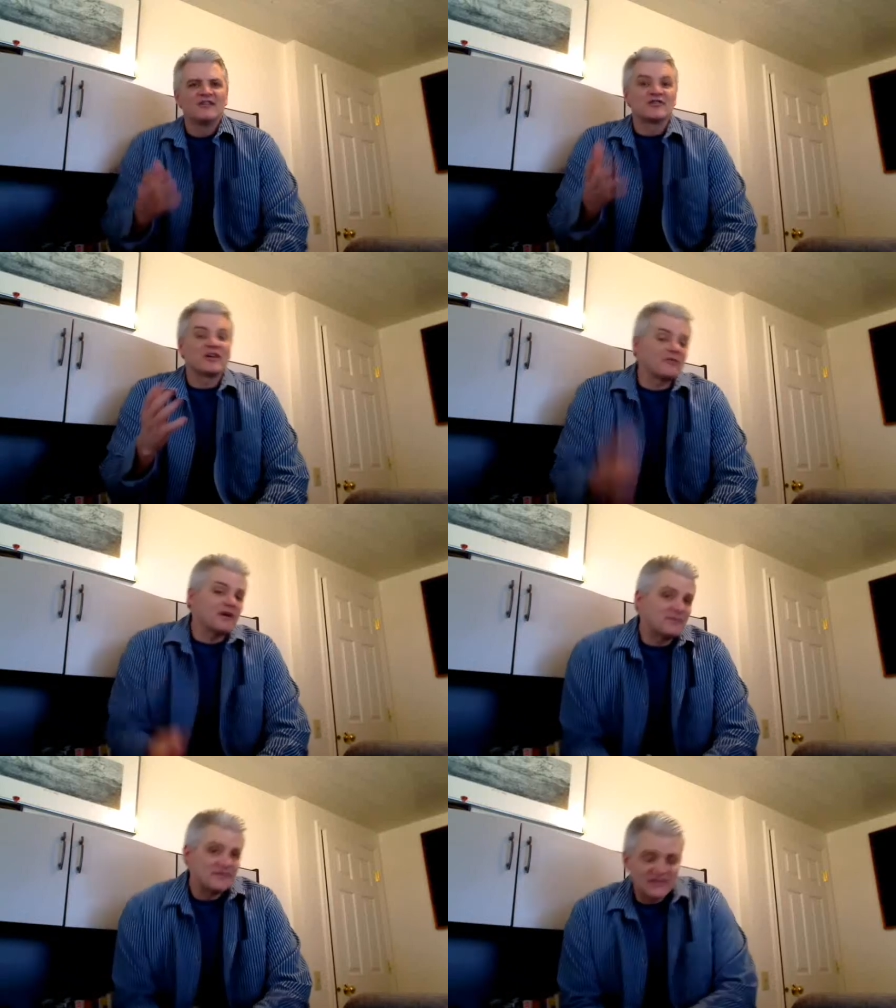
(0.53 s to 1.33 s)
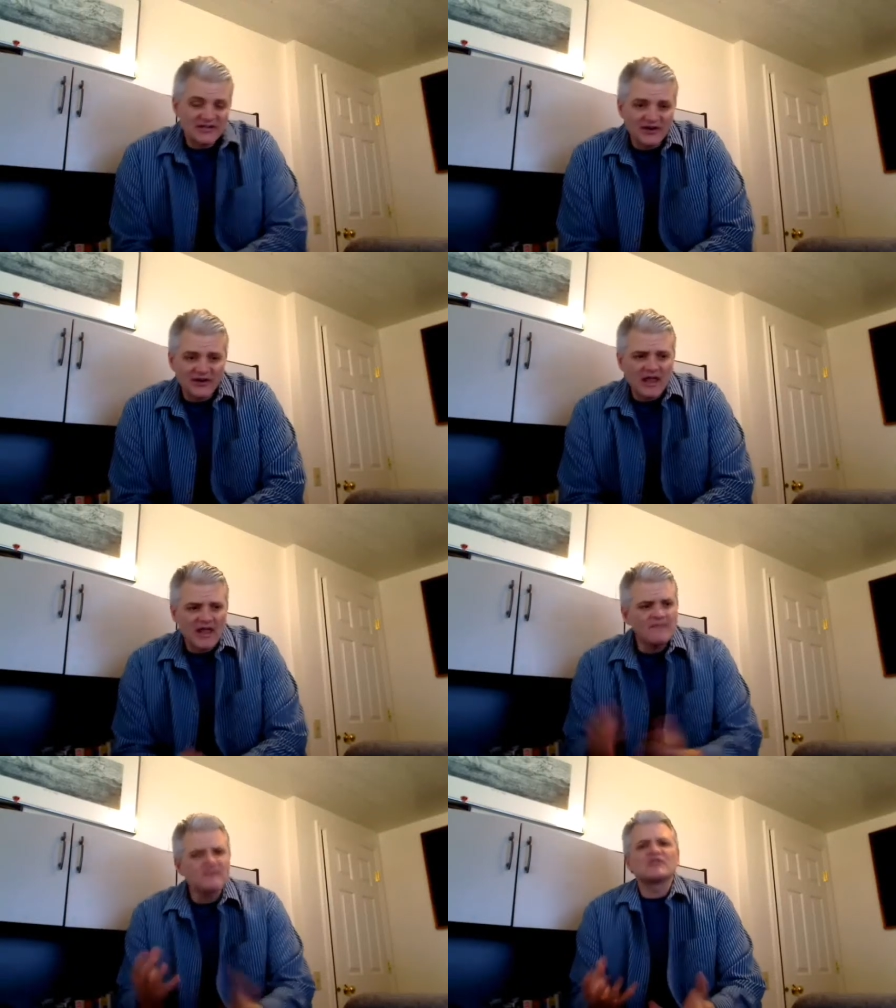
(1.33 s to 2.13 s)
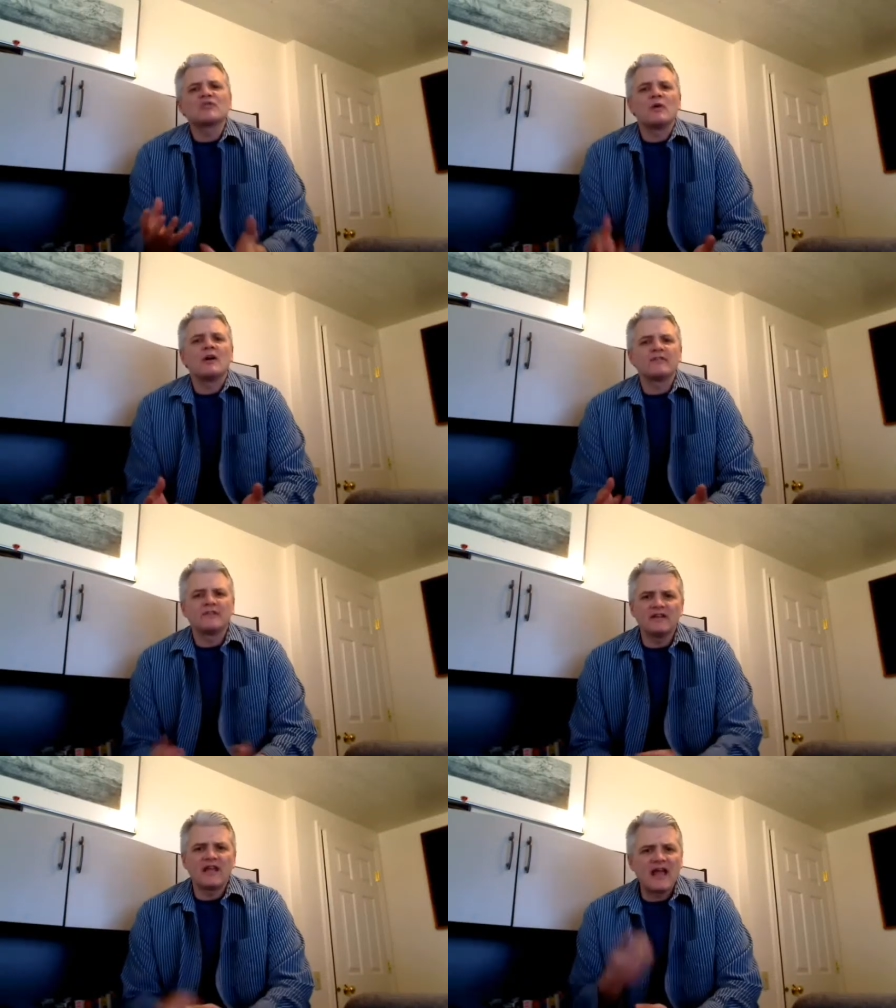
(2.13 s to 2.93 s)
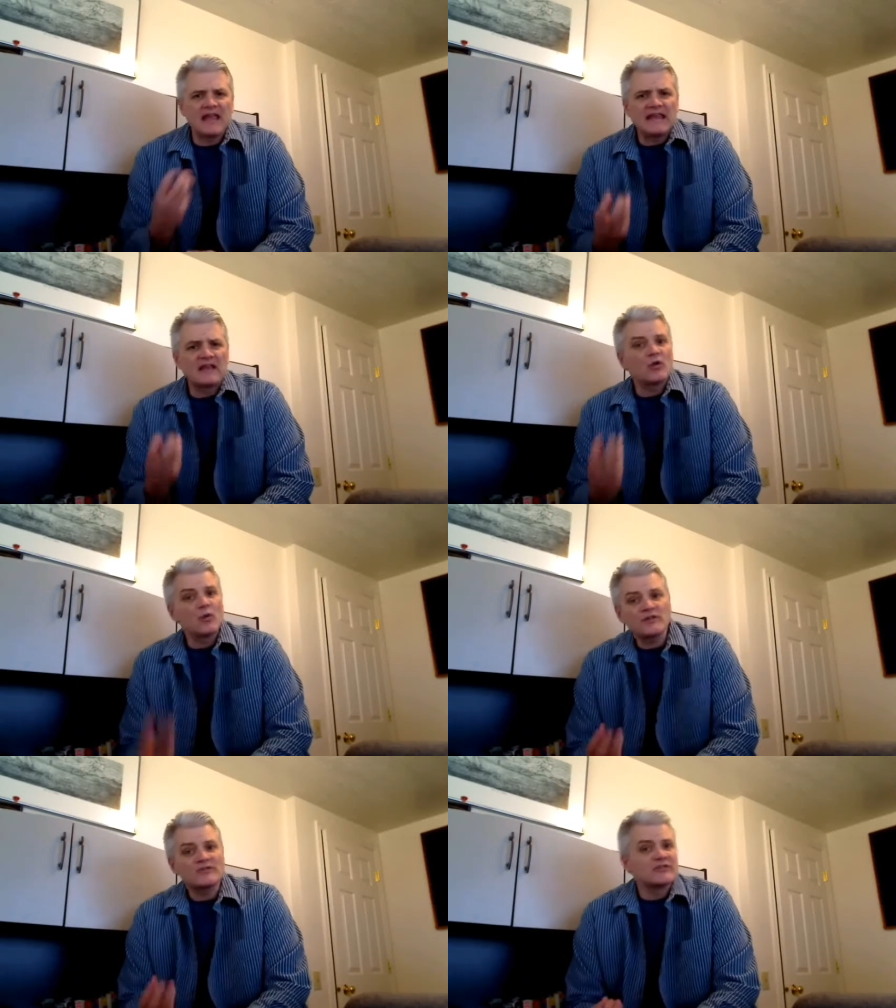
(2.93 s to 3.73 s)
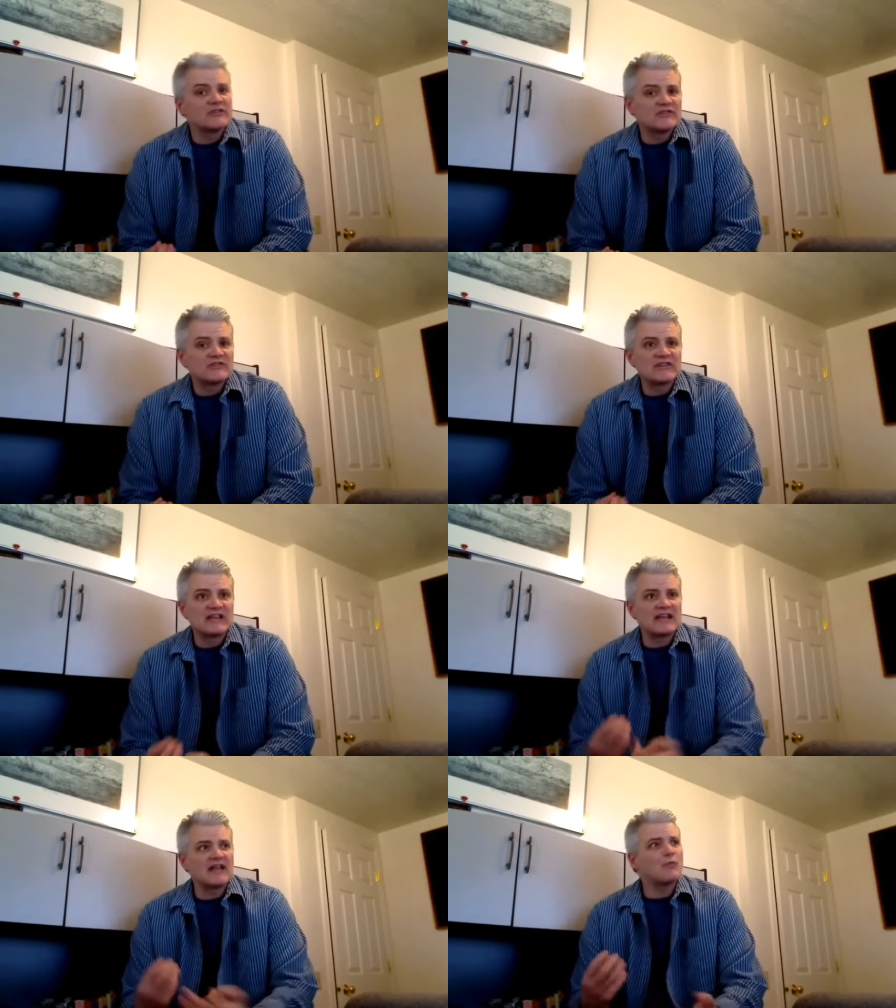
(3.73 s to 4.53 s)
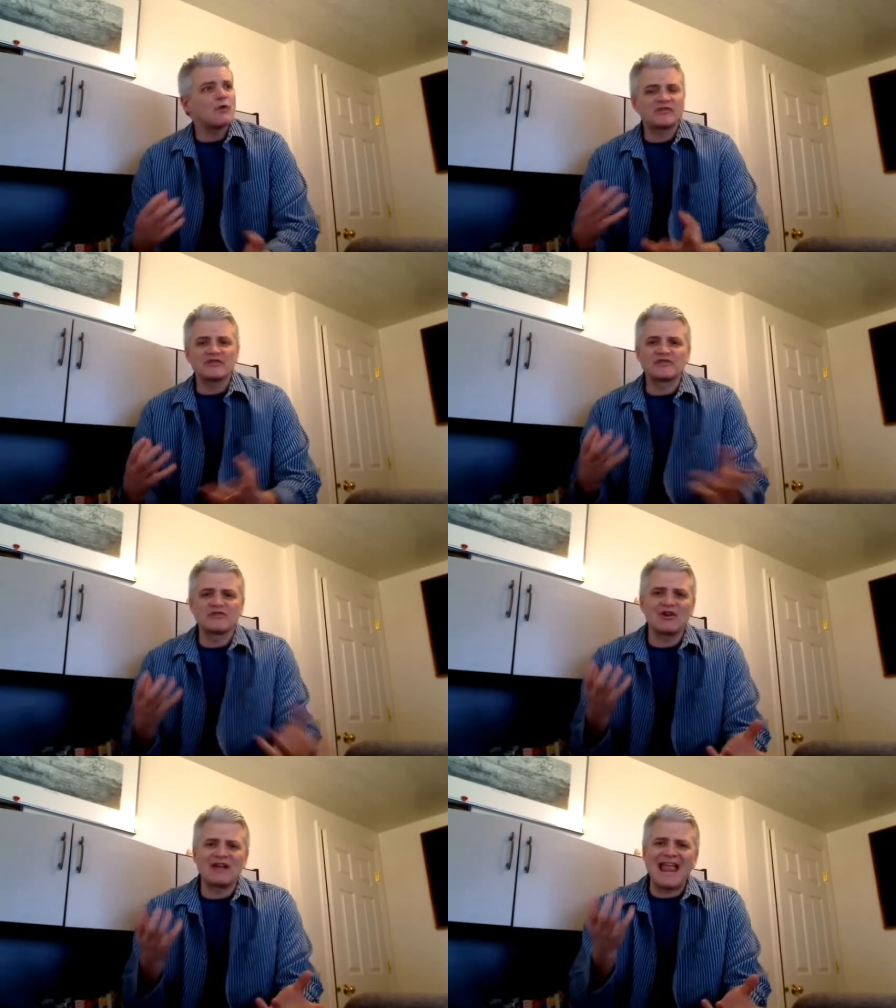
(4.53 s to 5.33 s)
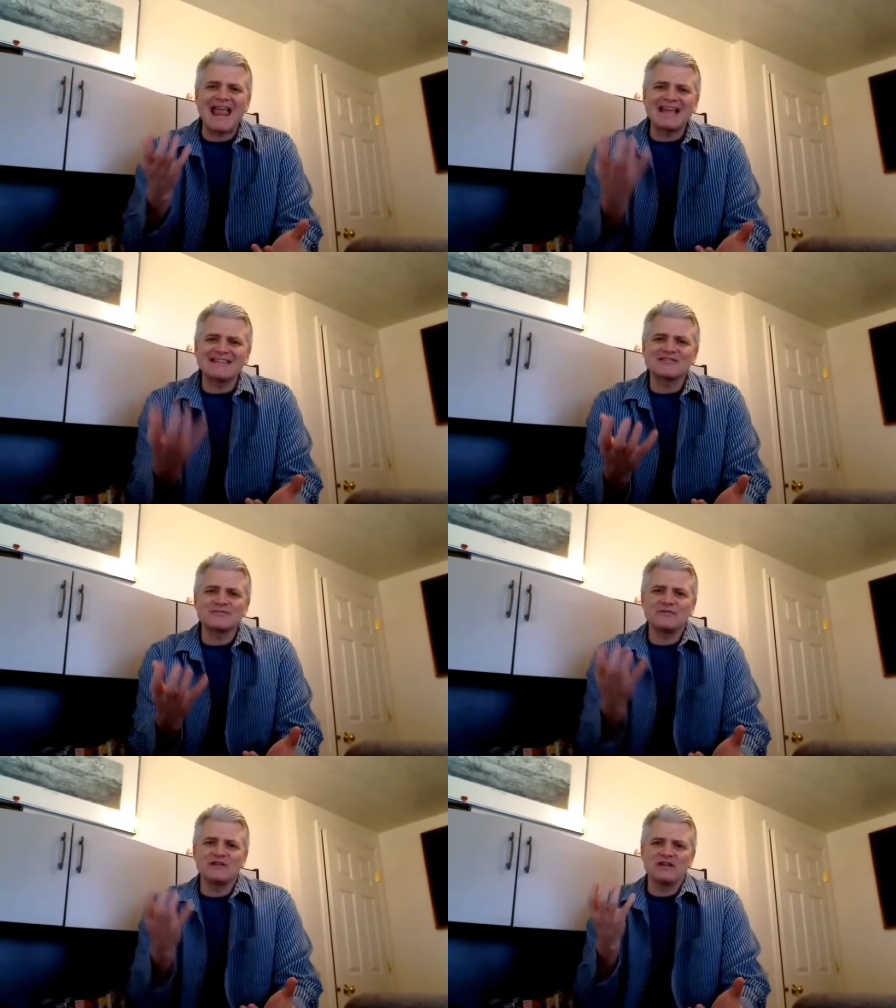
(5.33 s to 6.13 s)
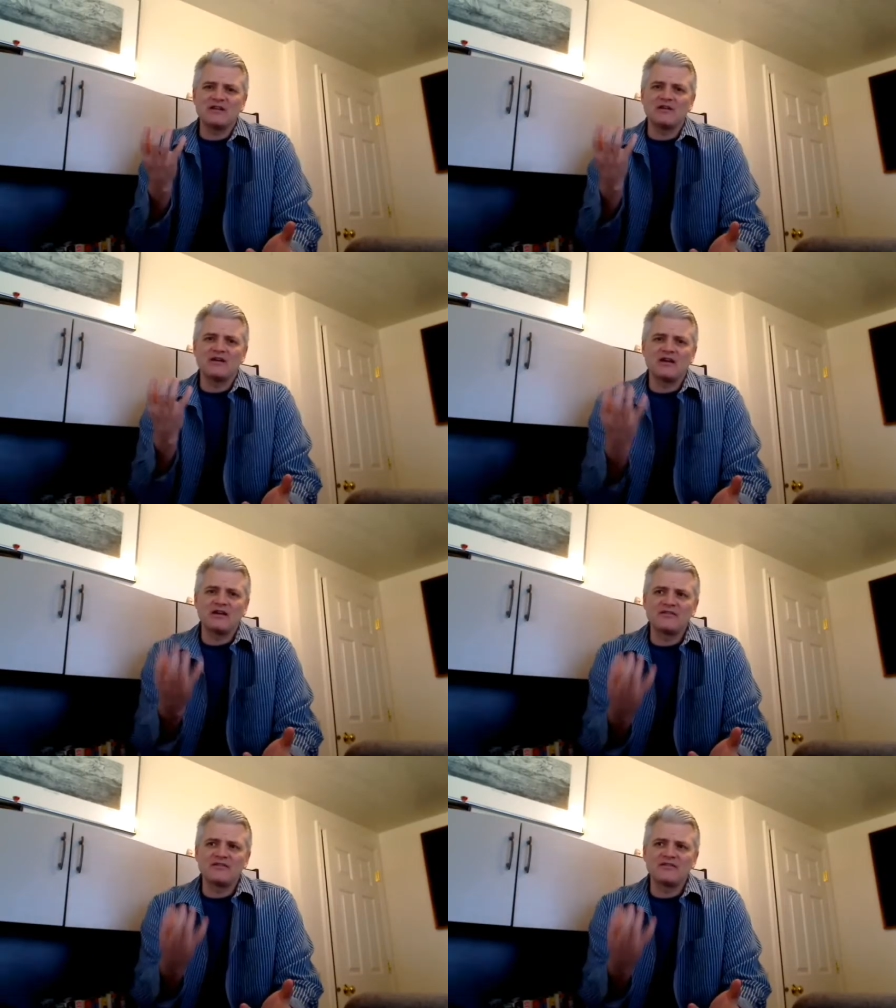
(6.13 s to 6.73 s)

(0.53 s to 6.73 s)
Shawn Robinson here. Every so often I get questions, and I want to start answering uh,